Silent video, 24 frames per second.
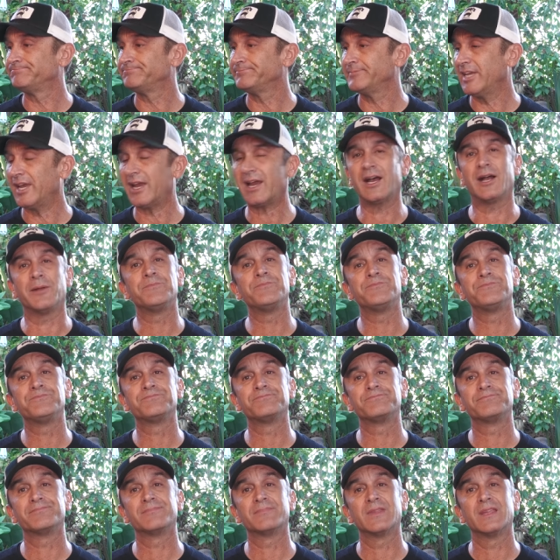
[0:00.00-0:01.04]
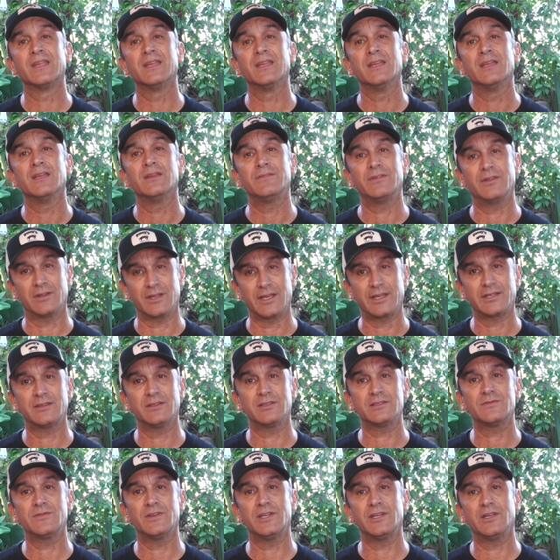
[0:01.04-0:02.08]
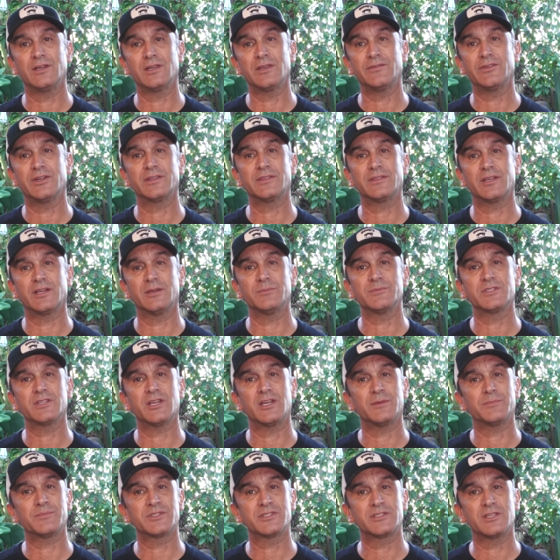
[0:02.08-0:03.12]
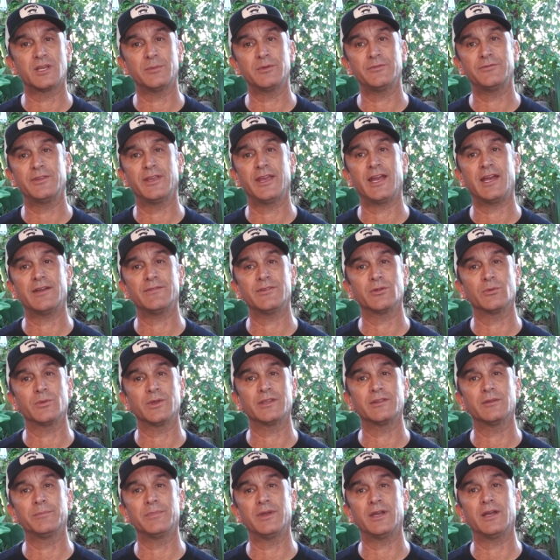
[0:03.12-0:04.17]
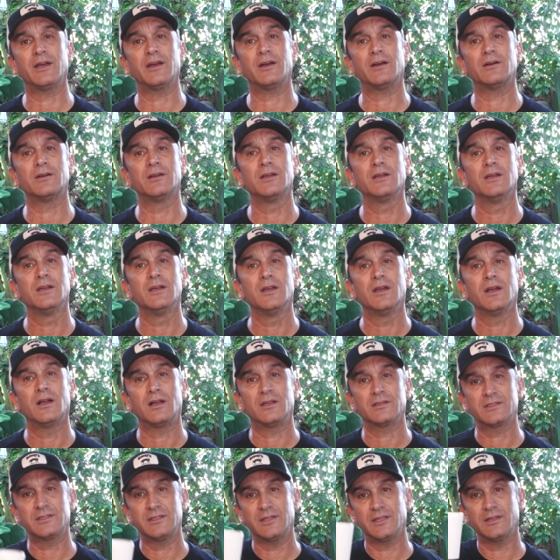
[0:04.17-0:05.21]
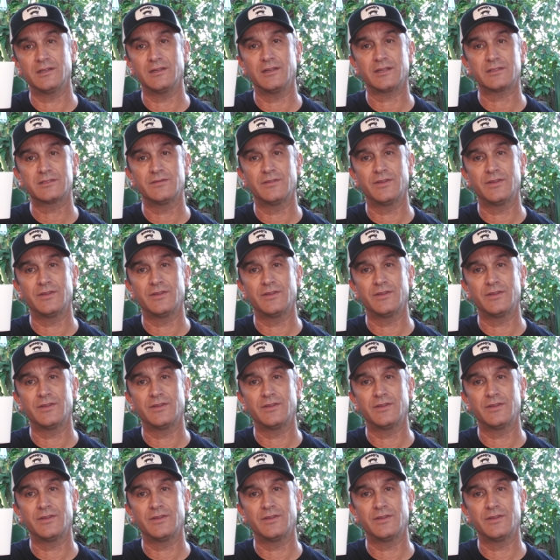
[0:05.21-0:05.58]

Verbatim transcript: yeah, if you like this video, give it a thumbs up. Sub if you haven't, ring the bell. I'll see you in the next